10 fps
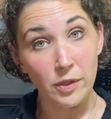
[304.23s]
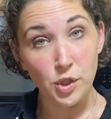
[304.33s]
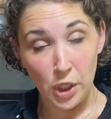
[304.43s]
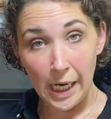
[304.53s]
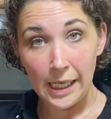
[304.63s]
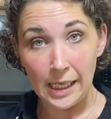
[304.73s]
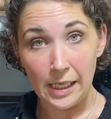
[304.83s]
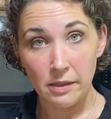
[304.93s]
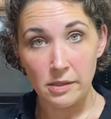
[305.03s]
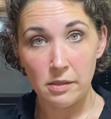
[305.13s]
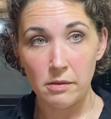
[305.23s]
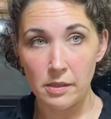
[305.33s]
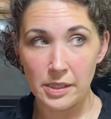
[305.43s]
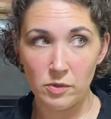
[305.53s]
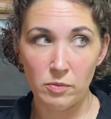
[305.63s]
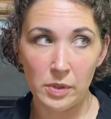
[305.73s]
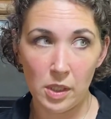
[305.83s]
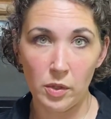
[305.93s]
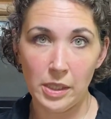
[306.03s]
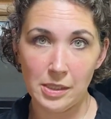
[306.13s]
tried it, this would be a
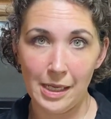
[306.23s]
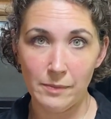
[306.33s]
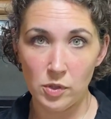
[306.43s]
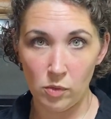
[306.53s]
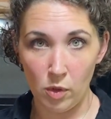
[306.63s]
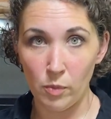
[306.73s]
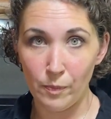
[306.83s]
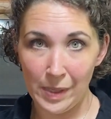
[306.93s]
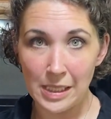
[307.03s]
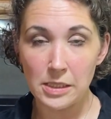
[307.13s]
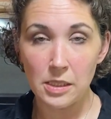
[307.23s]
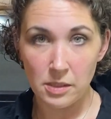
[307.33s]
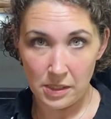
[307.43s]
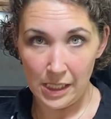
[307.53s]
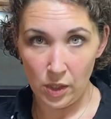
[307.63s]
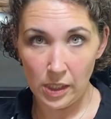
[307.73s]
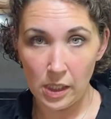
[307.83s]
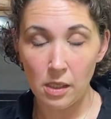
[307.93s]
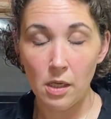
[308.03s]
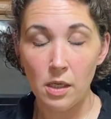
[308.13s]
great time to omit dairy.
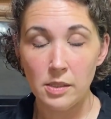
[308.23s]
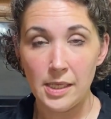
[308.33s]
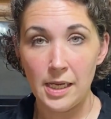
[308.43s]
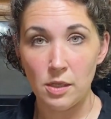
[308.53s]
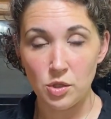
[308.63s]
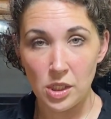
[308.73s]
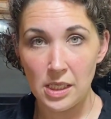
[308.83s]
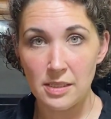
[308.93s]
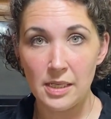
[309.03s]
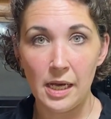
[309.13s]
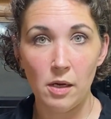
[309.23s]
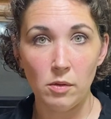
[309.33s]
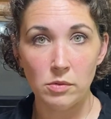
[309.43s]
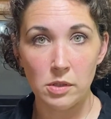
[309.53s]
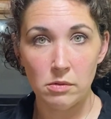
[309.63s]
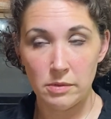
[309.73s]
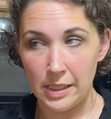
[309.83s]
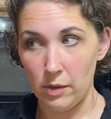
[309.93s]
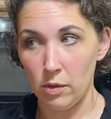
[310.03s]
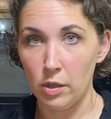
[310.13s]
Take cheese out,
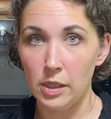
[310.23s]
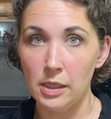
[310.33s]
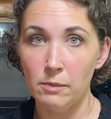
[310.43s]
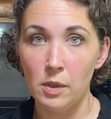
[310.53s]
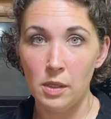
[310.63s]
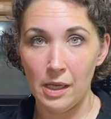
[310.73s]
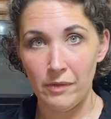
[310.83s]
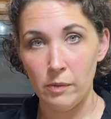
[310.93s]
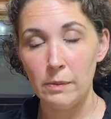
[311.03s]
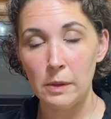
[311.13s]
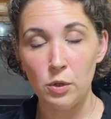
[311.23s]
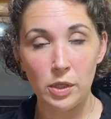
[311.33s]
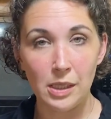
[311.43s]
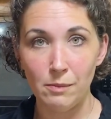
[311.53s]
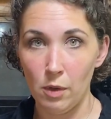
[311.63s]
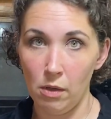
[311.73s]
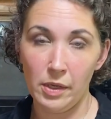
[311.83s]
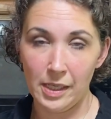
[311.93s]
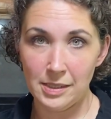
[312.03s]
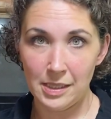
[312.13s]
sour cream, heavy whipping cream, all
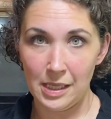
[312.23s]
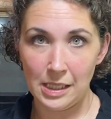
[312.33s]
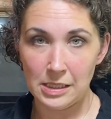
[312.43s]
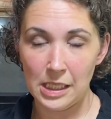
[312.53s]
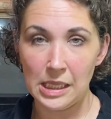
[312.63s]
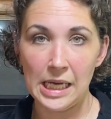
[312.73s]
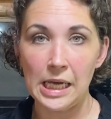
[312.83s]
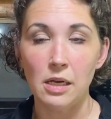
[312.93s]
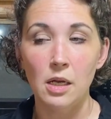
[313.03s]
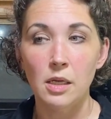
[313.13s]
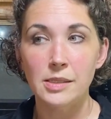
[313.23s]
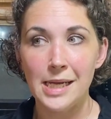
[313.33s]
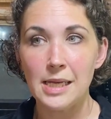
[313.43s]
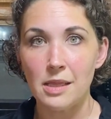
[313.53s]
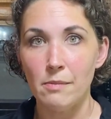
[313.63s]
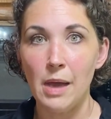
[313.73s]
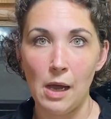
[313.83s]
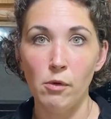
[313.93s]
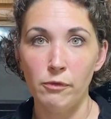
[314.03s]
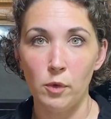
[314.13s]
kinds of things like that. Take them
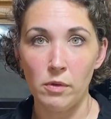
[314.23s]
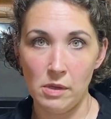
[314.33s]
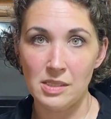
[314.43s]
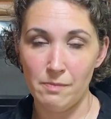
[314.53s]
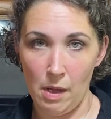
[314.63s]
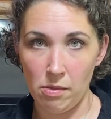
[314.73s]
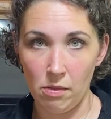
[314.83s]
out for this month.